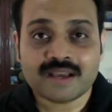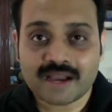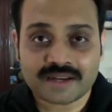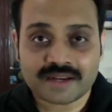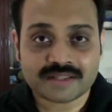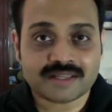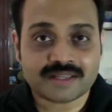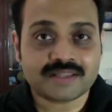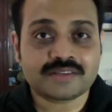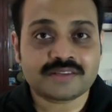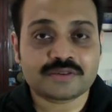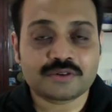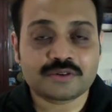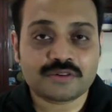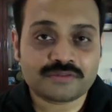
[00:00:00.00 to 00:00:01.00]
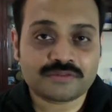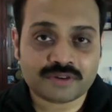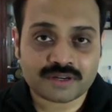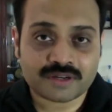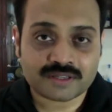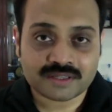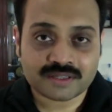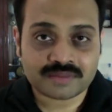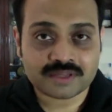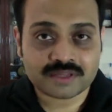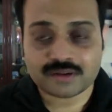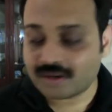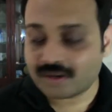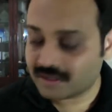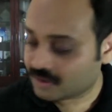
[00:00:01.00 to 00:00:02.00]
I decided to go for something
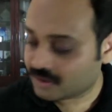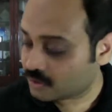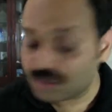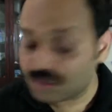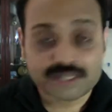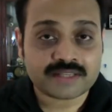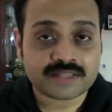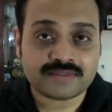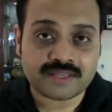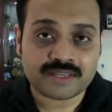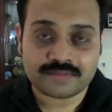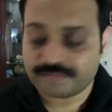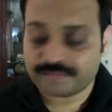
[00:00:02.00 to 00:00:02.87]
called Google TV.